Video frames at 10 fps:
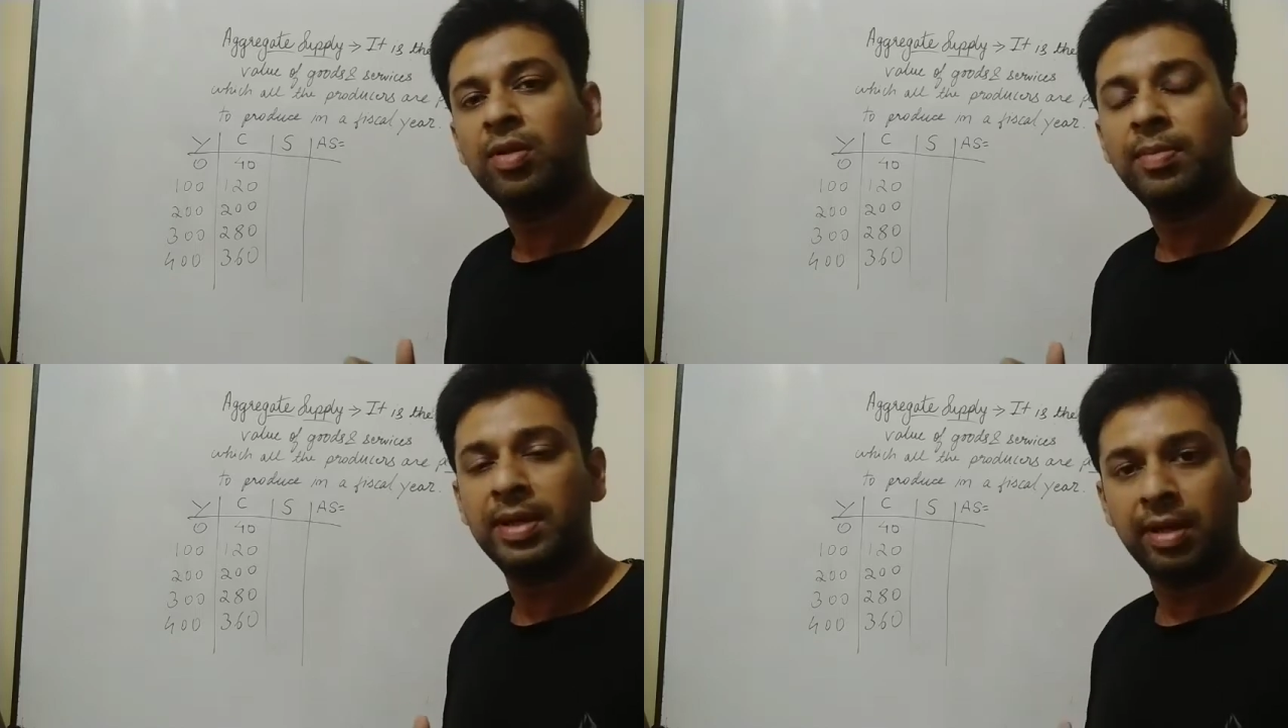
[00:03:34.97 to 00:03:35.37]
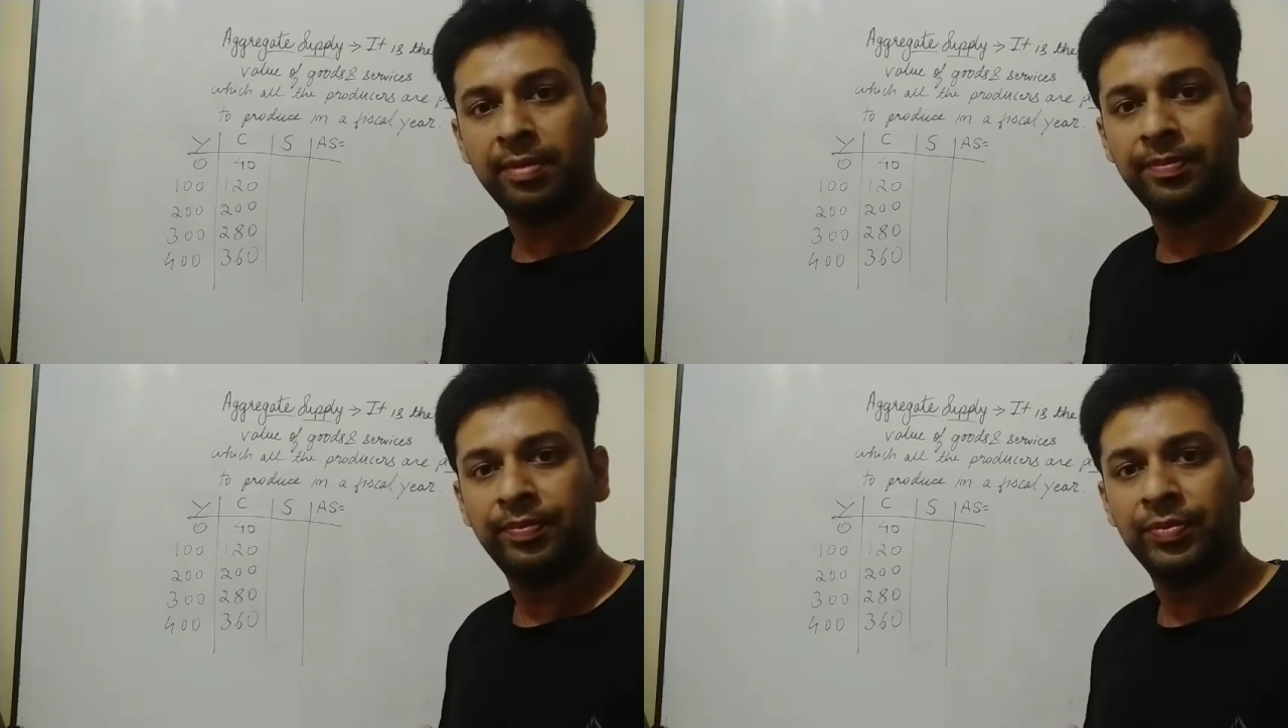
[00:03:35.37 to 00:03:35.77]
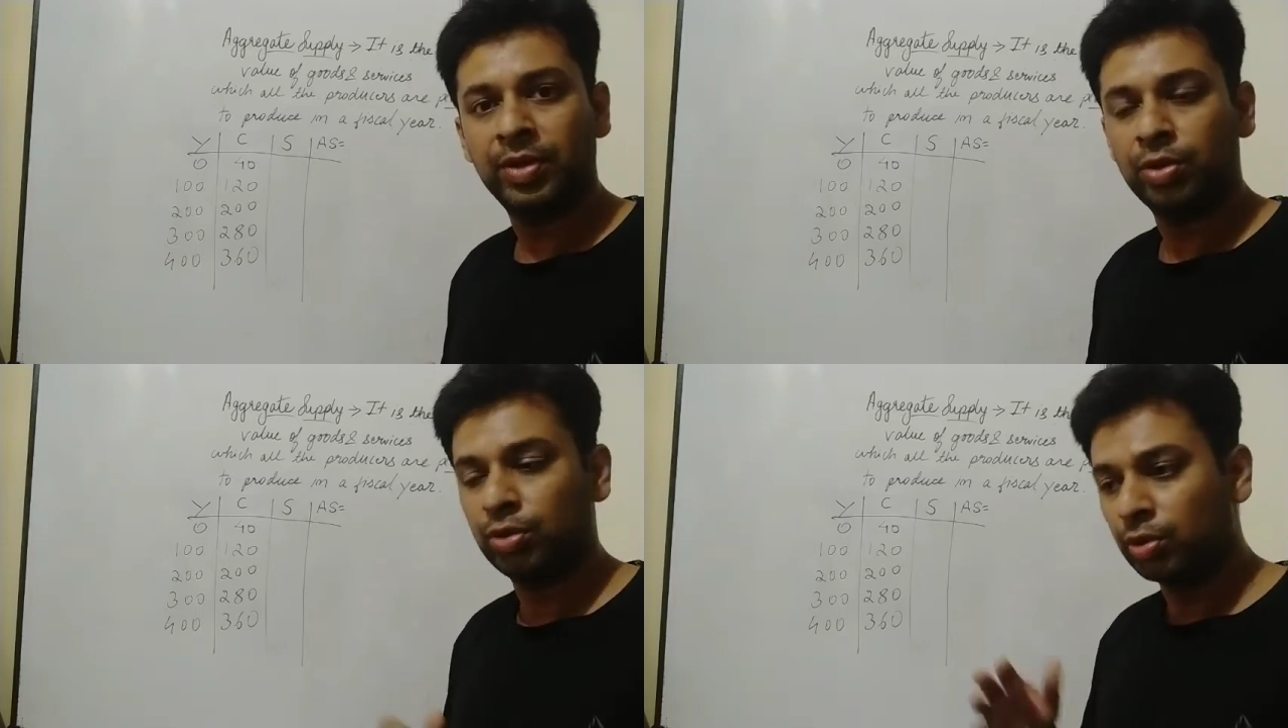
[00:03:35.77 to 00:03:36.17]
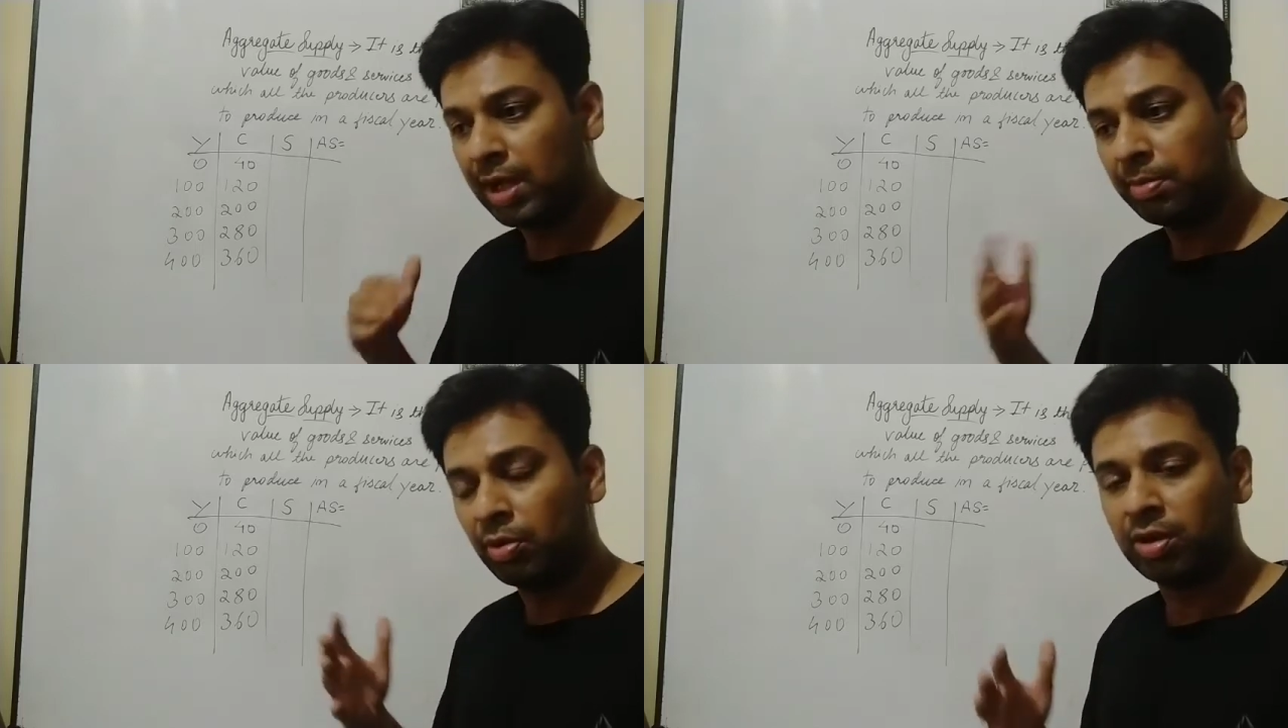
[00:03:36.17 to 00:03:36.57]
will be done, so
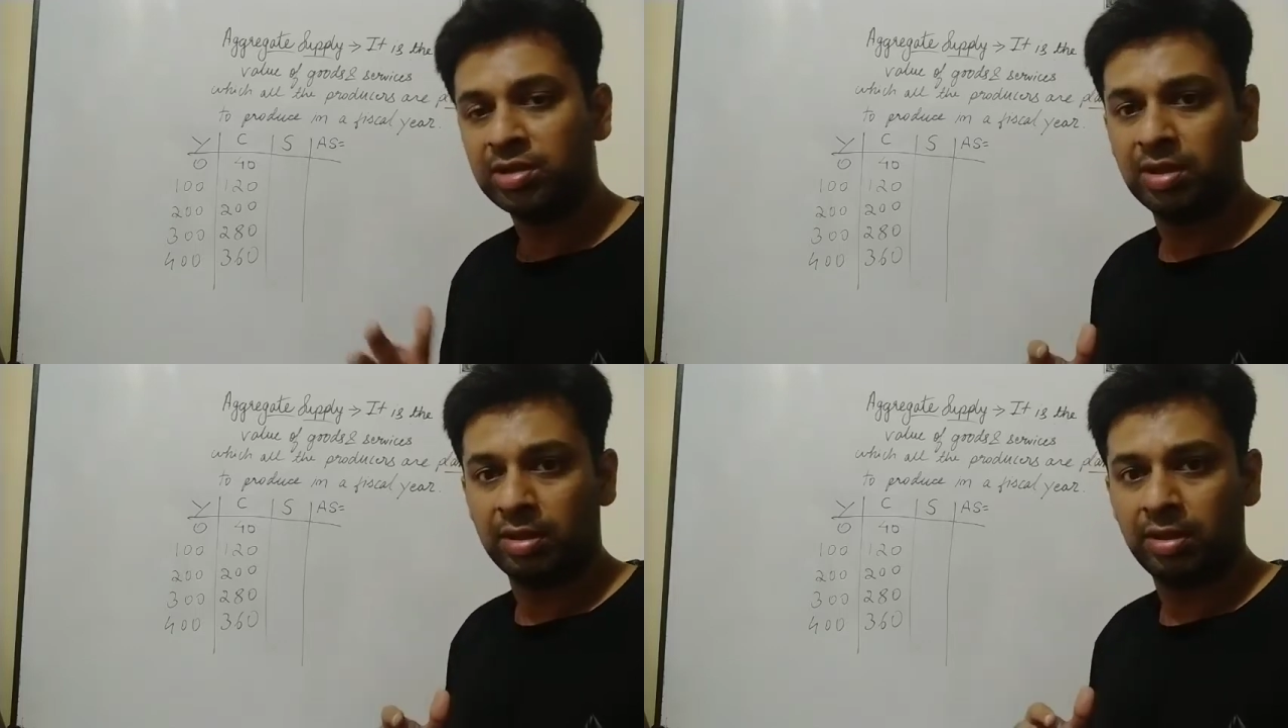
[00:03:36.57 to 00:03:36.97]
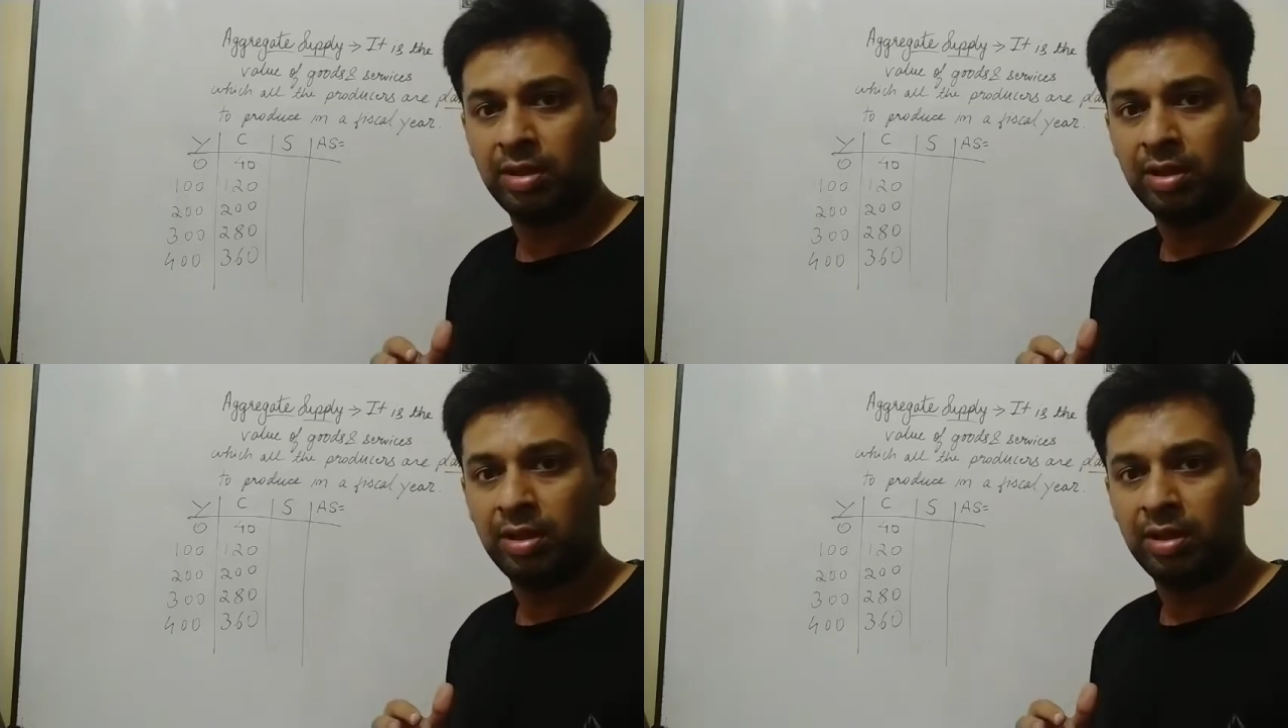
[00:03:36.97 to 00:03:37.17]
that production